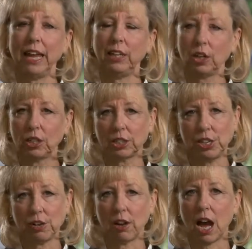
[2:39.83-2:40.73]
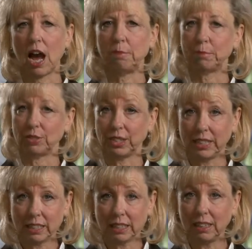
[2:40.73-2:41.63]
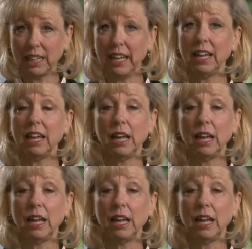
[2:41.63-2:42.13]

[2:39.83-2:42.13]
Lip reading: and look to your God persistently,